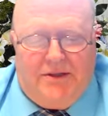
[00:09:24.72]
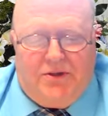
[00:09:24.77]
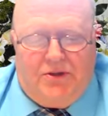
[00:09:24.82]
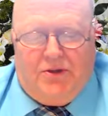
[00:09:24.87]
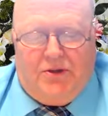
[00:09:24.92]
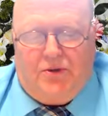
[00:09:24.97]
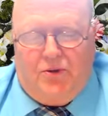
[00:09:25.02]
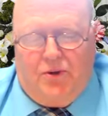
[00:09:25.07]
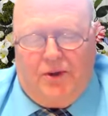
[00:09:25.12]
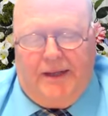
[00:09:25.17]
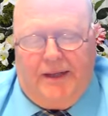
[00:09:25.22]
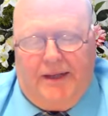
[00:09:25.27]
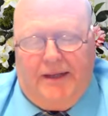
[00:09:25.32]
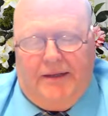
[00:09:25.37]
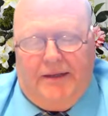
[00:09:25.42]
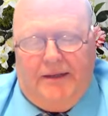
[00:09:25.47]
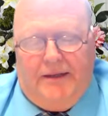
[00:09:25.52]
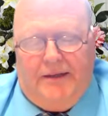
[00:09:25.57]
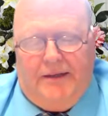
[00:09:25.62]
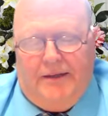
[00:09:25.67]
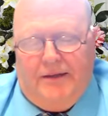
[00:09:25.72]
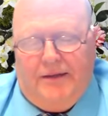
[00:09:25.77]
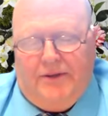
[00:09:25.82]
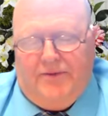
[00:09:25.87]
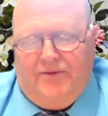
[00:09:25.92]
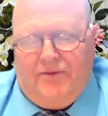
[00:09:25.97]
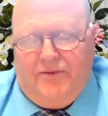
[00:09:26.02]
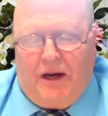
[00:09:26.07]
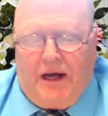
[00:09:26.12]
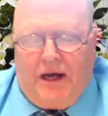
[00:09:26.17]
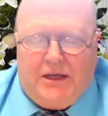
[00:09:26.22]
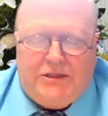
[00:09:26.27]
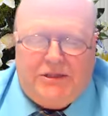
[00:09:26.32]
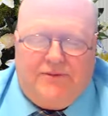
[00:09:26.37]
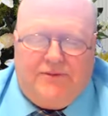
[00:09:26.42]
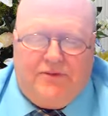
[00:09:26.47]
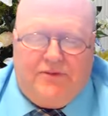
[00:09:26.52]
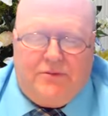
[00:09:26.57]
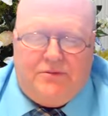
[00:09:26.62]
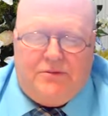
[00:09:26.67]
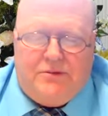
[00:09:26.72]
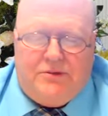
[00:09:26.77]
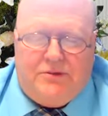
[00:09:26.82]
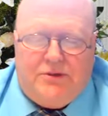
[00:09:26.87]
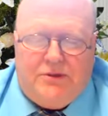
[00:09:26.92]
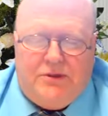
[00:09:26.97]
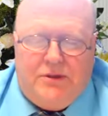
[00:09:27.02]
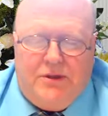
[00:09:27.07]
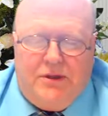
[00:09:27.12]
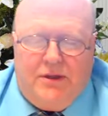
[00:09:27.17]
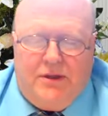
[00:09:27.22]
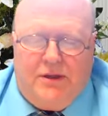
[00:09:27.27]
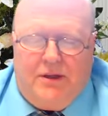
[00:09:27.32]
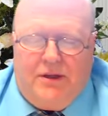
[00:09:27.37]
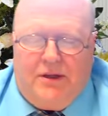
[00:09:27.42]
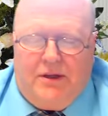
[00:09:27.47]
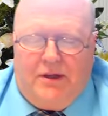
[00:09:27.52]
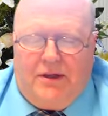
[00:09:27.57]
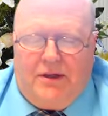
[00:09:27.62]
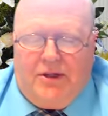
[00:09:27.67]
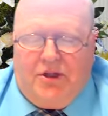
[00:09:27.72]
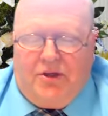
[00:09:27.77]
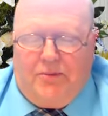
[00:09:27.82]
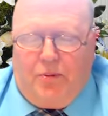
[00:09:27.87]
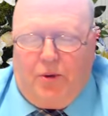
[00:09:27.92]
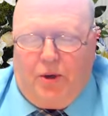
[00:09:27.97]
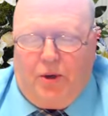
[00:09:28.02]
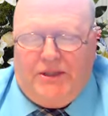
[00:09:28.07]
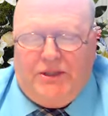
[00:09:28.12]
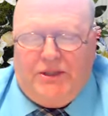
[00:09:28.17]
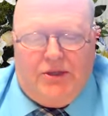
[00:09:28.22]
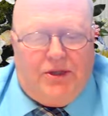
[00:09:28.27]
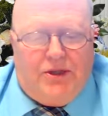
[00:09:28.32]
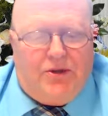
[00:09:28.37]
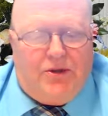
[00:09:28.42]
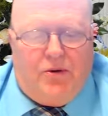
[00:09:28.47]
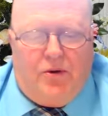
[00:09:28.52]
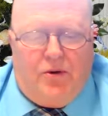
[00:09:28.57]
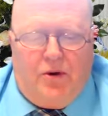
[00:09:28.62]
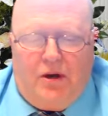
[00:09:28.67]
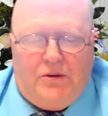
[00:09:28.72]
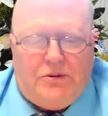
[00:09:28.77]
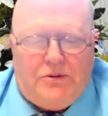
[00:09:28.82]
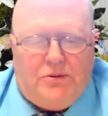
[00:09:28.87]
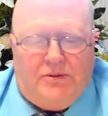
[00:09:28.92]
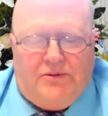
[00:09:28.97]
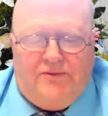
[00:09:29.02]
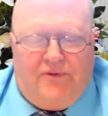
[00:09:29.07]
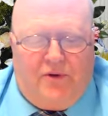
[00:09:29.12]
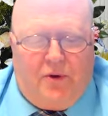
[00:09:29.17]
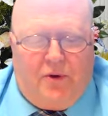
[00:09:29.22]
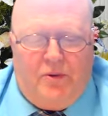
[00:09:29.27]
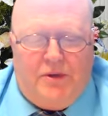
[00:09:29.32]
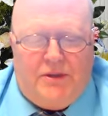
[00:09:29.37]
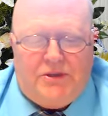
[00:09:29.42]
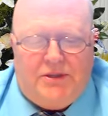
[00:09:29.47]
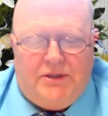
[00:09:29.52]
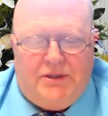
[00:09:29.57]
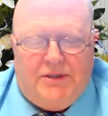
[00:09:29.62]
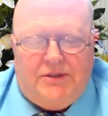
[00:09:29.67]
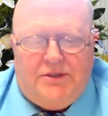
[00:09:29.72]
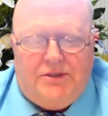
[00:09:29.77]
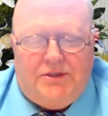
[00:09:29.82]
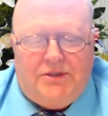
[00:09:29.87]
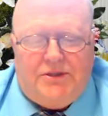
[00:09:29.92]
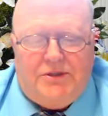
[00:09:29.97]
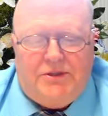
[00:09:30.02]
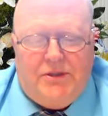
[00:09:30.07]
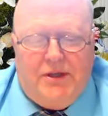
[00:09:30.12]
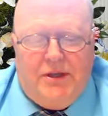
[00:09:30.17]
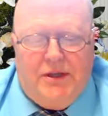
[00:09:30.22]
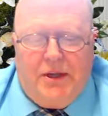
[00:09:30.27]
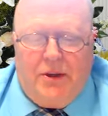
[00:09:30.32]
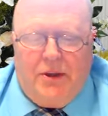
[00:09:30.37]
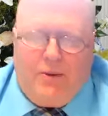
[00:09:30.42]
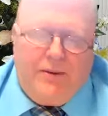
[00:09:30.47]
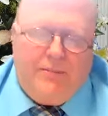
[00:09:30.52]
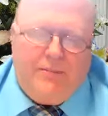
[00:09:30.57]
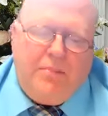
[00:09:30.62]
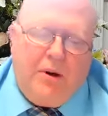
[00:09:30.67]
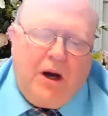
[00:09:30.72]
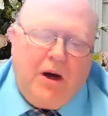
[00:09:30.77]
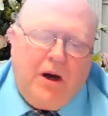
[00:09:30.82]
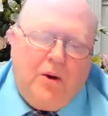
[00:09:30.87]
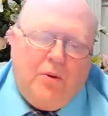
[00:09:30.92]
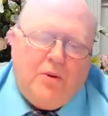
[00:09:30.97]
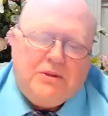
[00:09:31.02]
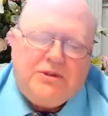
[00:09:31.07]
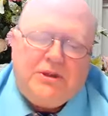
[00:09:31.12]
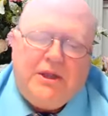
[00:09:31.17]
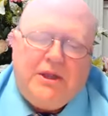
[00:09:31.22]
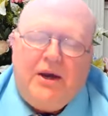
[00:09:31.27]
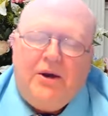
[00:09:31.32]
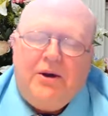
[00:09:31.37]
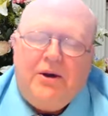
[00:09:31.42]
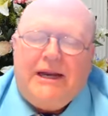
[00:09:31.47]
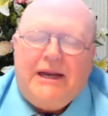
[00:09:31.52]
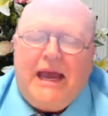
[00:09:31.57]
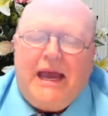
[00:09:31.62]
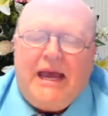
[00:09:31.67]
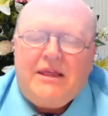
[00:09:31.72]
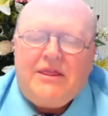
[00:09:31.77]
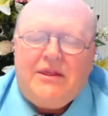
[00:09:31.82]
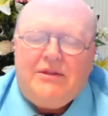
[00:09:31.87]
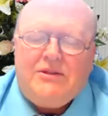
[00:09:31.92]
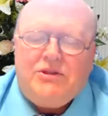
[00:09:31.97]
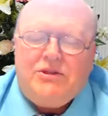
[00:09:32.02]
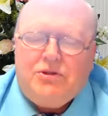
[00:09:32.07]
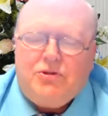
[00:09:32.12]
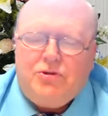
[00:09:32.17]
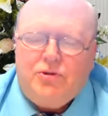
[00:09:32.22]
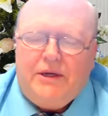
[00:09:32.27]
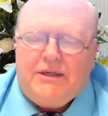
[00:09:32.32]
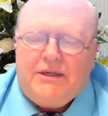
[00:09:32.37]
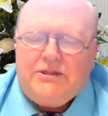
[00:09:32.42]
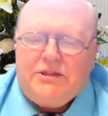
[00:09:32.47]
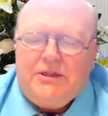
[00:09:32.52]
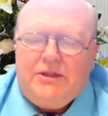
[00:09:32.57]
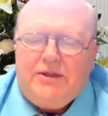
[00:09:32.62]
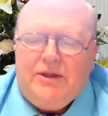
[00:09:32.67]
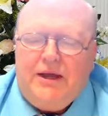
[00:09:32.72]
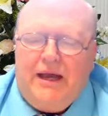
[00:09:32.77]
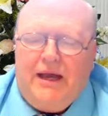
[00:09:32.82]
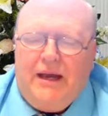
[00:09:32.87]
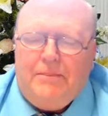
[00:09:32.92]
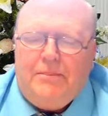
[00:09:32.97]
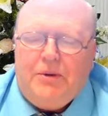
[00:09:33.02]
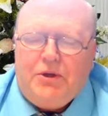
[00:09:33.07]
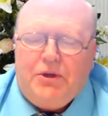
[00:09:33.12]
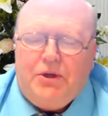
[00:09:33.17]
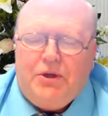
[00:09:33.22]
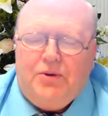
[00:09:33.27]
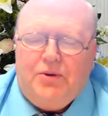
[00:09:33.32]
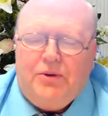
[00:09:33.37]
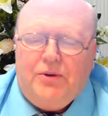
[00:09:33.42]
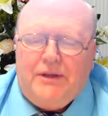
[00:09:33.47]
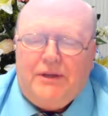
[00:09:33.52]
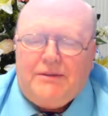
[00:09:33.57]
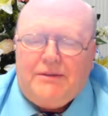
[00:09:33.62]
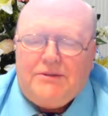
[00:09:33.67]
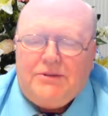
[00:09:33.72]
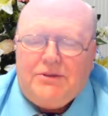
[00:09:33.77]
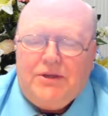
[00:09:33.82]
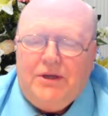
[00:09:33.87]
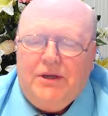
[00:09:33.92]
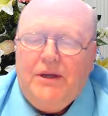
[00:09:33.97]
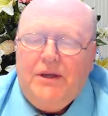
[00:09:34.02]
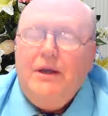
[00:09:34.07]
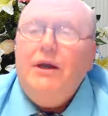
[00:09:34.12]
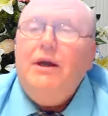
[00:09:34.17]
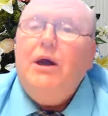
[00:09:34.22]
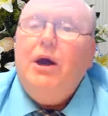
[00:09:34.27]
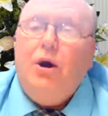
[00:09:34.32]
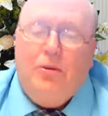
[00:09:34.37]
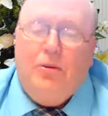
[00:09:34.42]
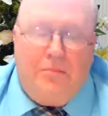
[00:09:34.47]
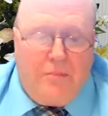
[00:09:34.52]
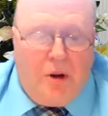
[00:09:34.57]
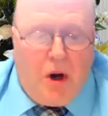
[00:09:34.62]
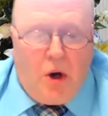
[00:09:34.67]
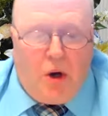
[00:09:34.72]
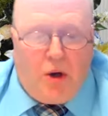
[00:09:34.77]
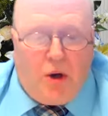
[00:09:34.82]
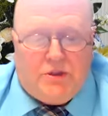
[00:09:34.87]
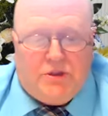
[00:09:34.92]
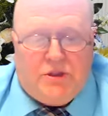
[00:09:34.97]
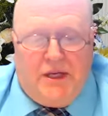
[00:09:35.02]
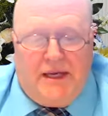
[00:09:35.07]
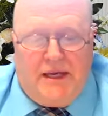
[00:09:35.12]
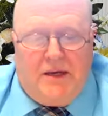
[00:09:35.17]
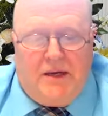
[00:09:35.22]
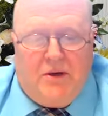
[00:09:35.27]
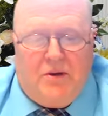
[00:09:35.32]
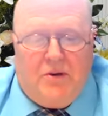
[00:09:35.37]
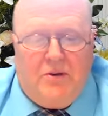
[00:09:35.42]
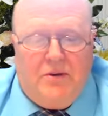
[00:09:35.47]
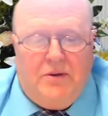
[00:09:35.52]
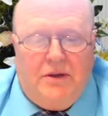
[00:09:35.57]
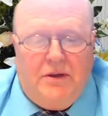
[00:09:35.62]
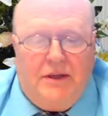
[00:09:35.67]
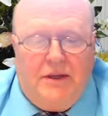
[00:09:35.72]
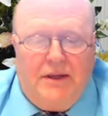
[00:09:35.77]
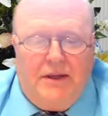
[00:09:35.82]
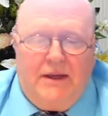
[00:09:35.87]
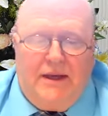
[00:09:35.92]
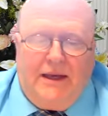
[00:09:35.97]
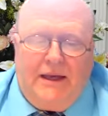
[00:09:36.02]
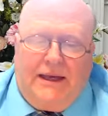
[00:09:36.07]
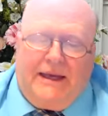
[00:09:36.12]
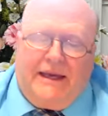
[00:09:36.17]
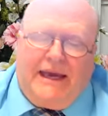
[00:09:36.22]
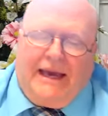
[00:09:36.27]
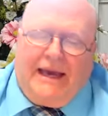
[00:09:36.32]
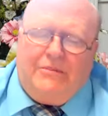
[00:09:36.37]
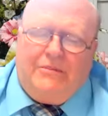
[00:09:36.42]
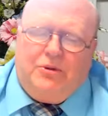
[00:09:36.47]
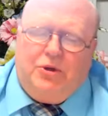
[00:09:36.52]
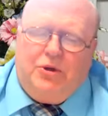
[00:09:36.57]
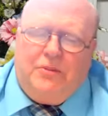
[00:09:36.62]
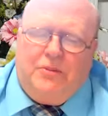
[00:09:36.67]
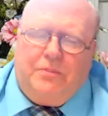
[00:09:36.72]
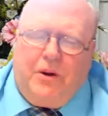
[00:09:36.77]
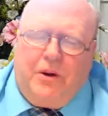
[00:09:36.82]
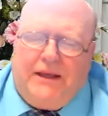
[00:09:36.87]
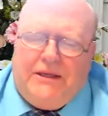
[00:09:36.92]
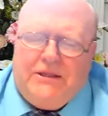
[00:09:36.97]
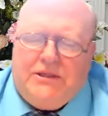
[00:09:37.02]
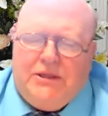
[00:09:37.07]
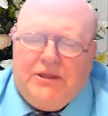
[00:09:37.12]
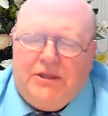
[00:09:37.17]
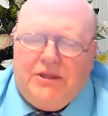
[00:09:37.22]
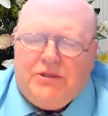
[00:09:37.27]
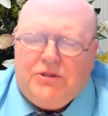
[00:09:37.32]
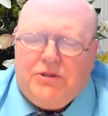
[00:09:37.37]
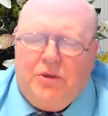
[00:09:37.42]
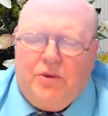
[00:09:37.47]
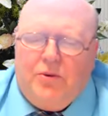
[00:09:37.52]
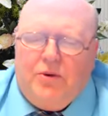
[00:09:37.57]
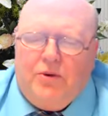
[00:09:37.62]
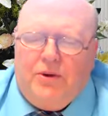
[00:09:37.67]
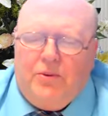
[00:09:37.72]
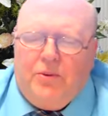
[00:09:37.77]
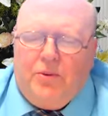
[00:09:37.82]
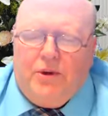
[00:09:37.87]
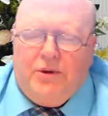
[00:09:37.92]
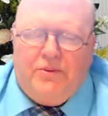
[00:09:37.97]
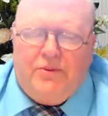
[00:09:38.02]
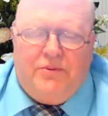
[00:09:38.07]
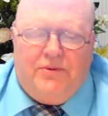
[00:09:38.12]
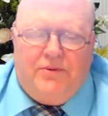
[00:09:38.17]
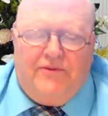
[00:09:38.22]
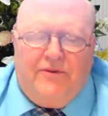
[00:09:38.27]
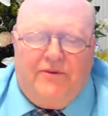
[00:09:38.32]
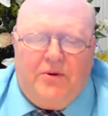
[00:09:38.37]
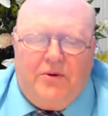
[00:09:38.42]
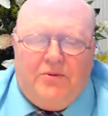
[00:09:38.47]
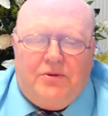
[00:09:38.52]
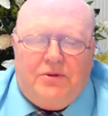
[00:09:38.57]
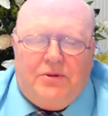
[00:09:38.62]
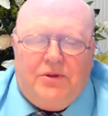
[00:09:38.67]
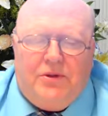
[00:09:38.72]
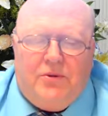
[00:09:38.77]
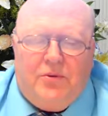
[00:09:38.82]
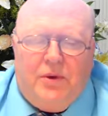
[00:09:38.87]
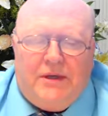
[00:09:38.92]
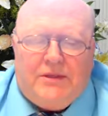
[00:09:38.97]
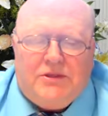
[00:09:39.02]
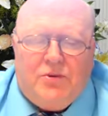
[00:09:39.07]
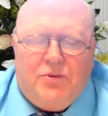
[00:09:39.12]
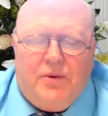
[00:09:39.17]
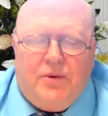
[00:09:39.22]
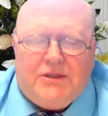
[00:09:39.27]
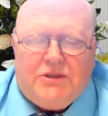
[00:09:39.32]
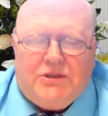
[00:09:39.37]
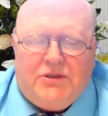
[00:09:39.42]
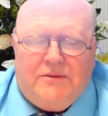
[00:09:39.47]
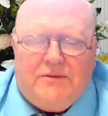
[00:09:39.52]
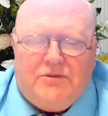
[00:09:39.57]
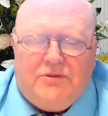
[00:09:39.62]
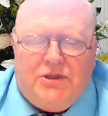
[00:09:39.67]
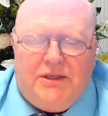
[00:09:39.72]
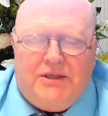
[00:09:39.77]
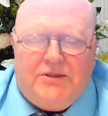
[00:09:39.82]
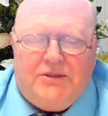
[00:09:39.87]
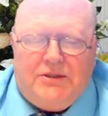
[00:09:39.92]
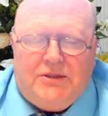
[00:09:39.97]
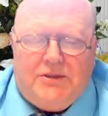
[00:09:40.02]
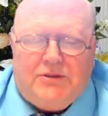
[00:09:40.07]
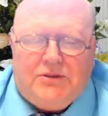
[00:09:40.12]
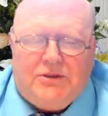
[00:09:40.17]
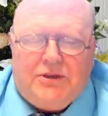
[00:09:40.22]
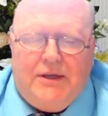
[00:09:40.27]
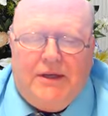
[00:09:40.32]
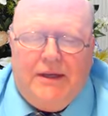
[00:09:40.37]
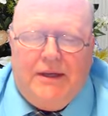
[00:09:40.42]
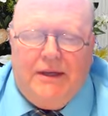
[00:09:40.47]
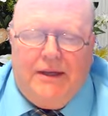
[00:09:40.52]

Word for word: To the Greek, the philosophers, the preaching of the cross was foolishness. When Paul was there in Athens addressing the Epicureans on Mars Hill, he came to a place in the story where he referred to the resurrection of Jesus.